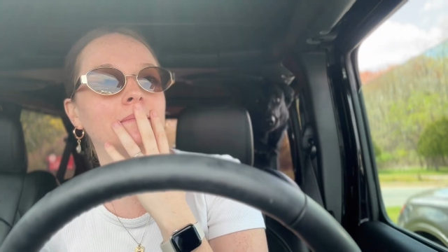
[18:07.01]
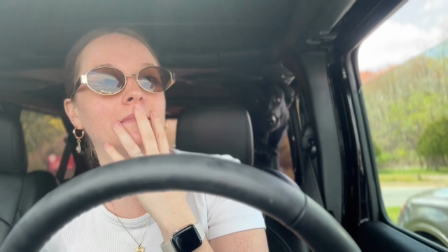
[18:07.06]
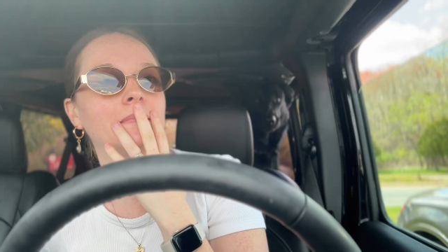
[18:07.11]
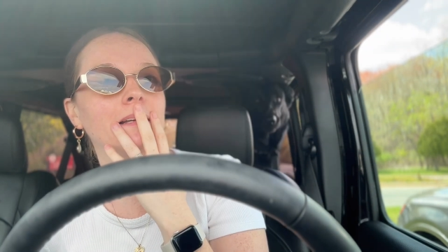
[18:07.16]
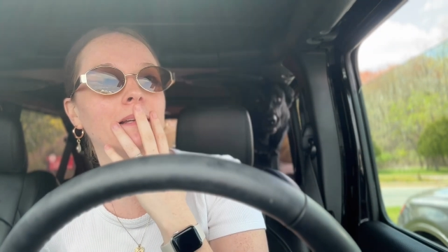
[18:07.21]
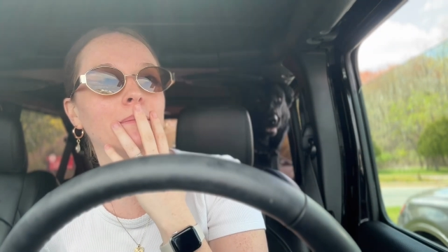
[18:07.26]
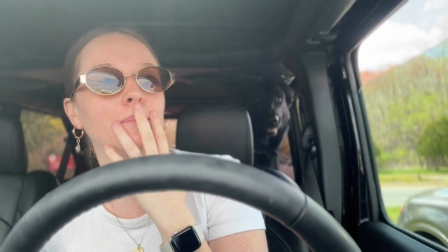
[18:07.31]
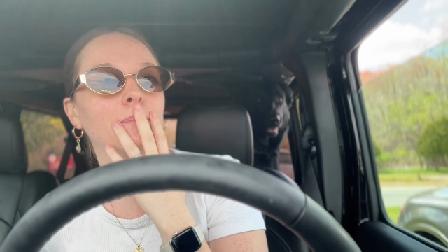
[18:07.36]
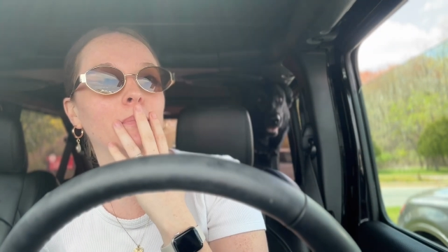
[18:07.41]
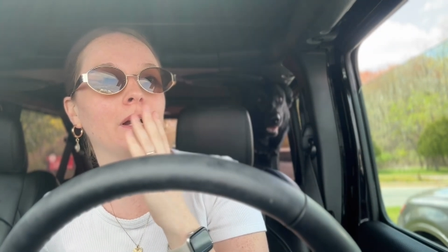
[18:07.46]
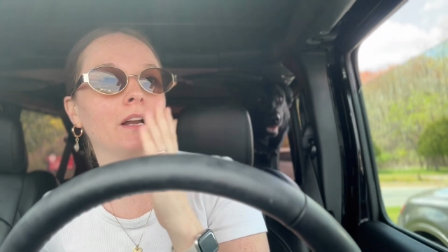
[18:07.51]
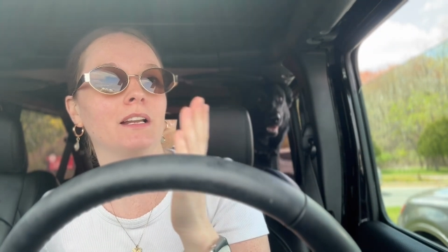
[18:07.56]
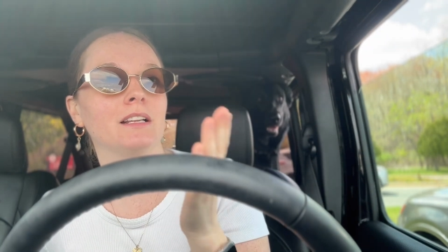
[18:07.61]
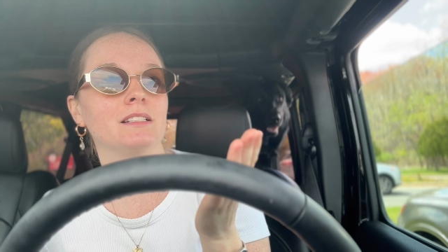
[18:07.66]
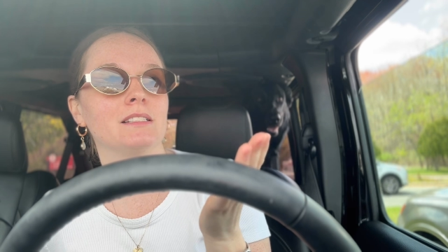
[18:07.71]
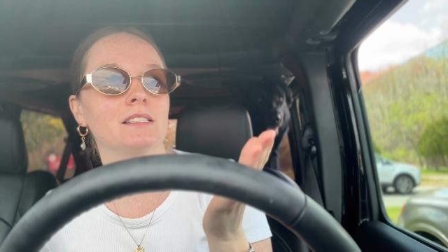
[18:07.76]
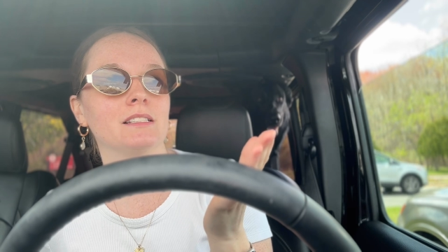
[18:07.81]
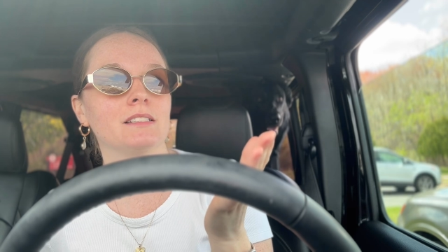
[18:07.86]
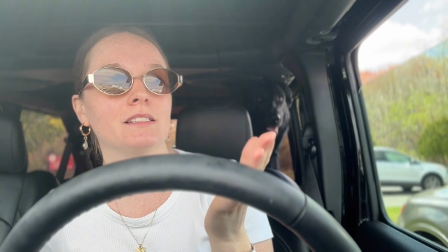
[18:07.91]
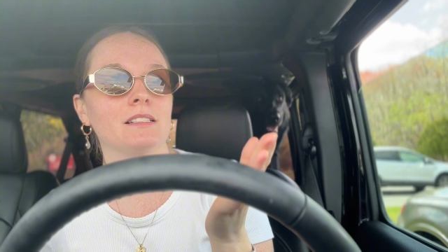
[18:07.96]
and
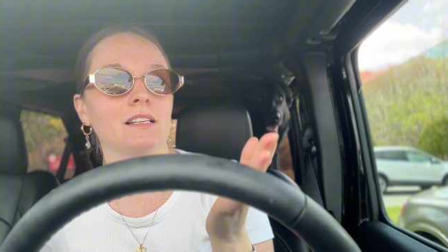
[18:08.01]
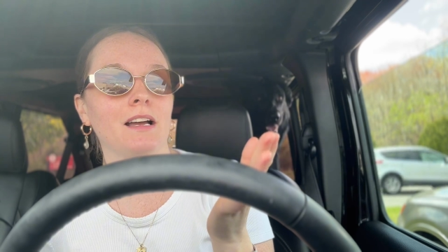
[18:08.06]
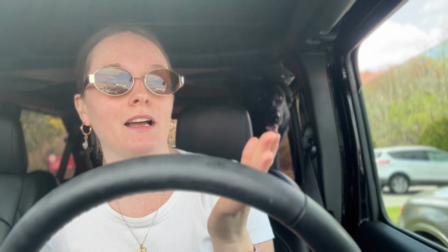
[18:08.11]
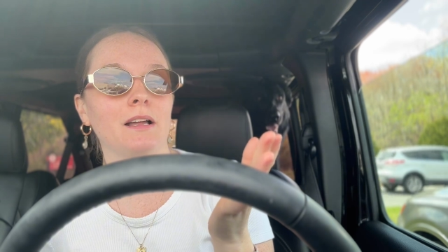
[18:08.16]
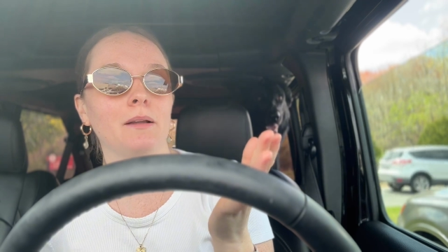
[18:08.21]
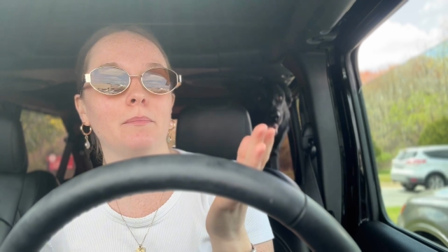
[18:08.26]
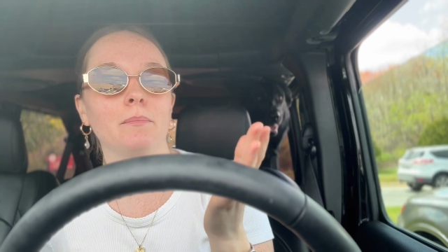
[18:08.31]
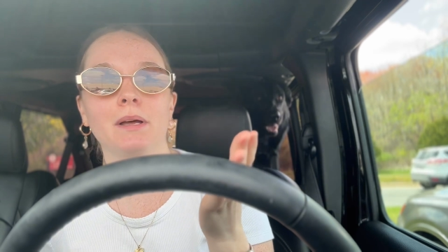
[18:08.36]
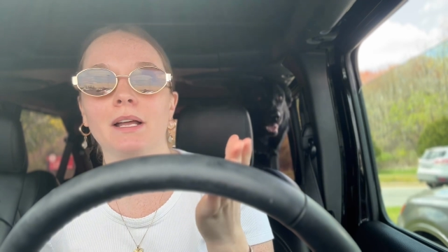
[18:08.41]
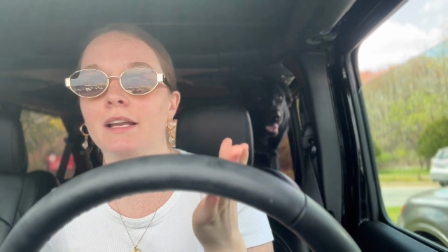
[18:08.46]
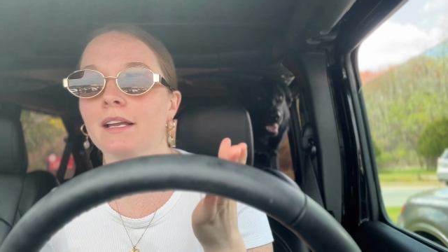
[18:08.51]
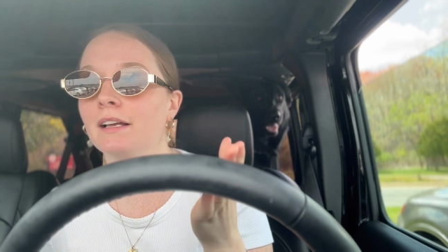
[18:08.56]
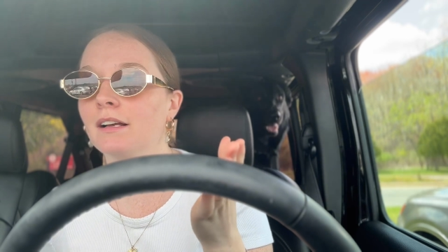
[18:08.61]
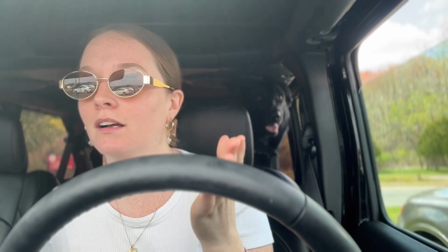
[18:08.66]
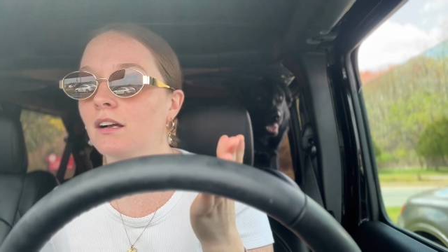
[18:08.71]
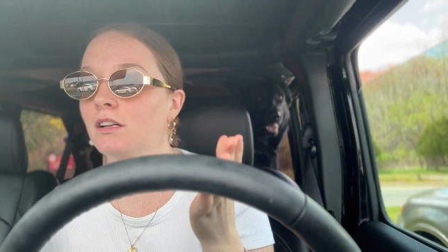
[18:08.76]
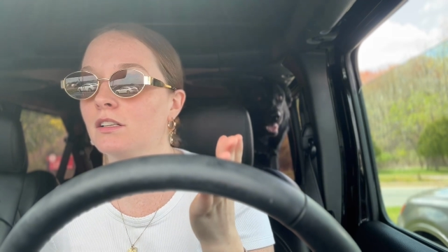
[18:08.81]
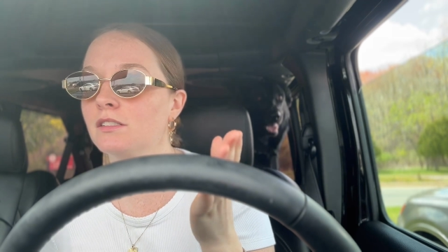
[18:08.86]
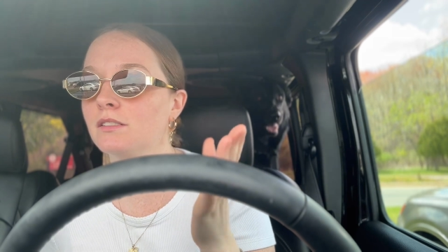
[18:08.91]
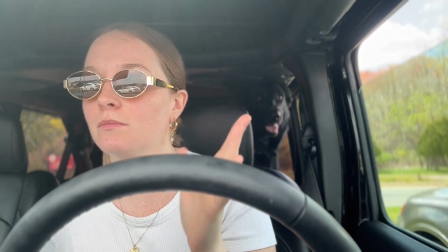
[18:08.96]
Brennan's inside betting
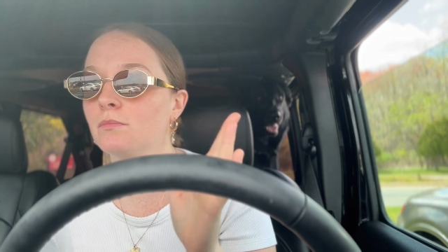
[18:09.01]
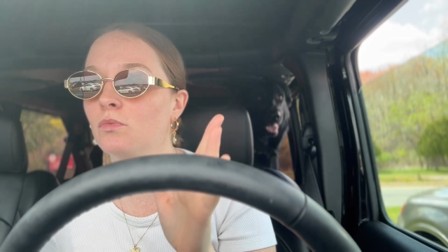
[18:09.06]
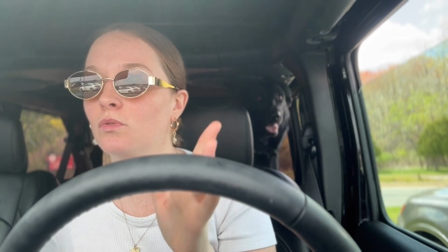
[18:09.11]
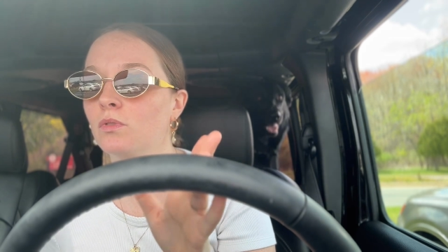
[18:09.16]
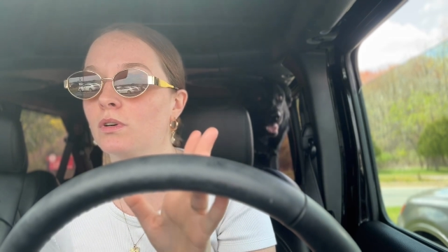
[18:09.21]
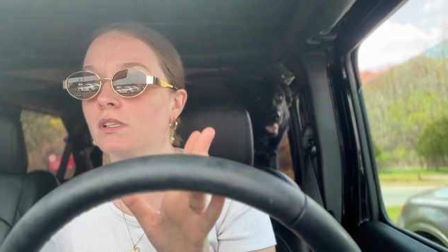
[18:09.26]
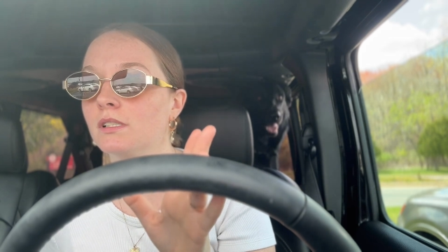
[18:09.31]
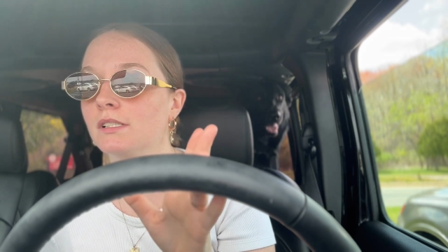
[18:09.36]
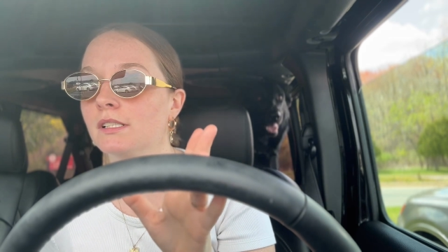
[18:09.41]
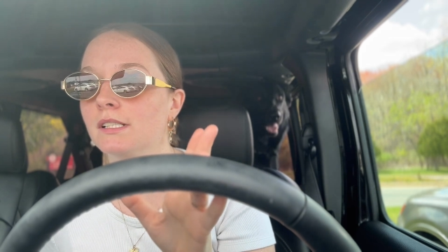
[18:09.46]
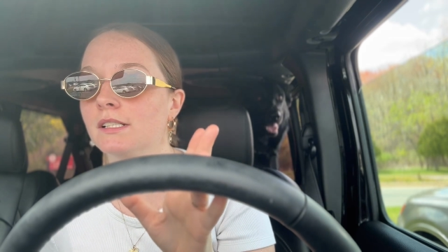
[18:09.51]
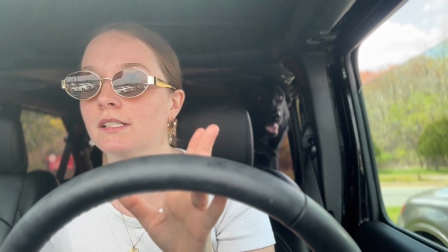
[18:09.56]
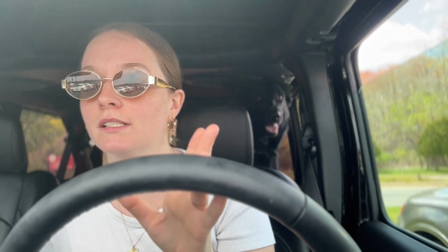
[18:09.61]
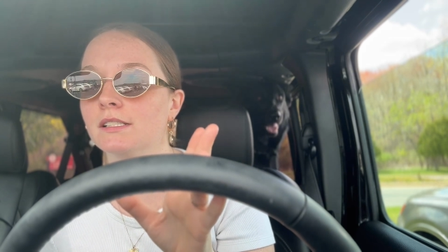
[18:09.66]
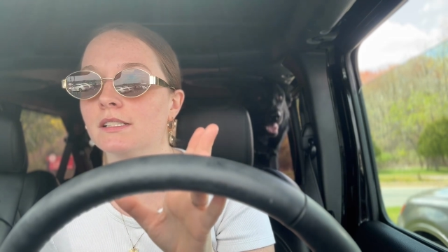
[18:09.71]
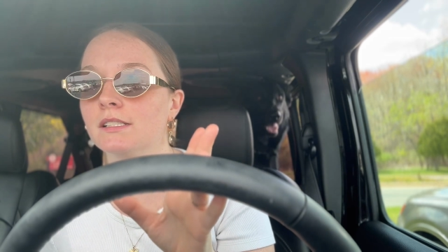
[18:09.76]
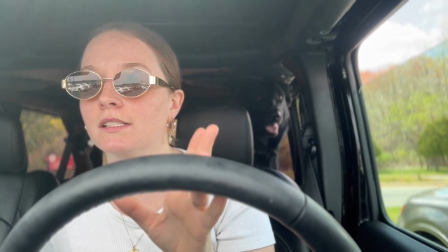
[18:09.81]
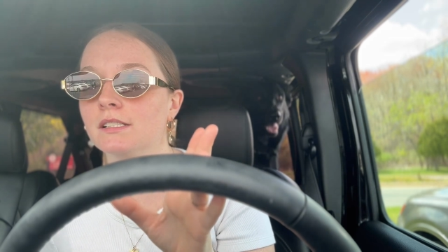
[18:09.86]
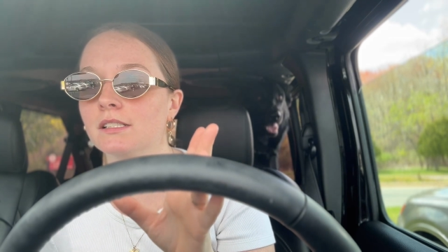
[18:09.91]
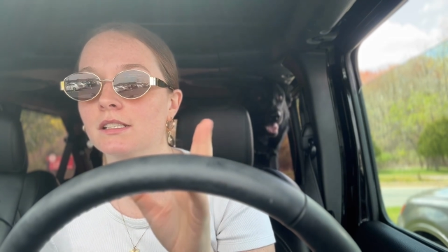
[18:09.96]
on some
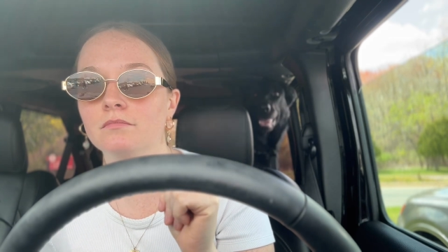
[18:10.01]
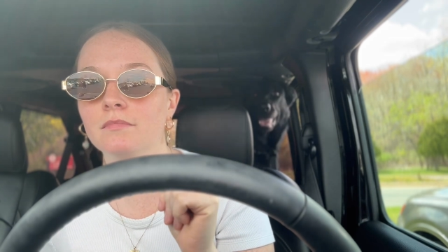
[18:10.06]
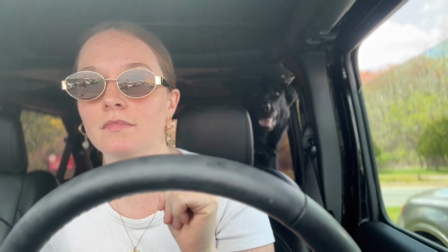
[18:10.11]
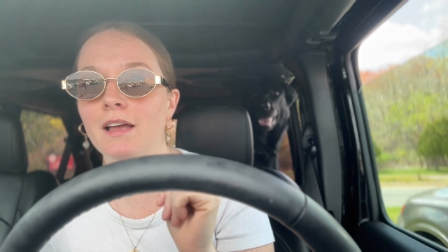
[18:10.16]
horses,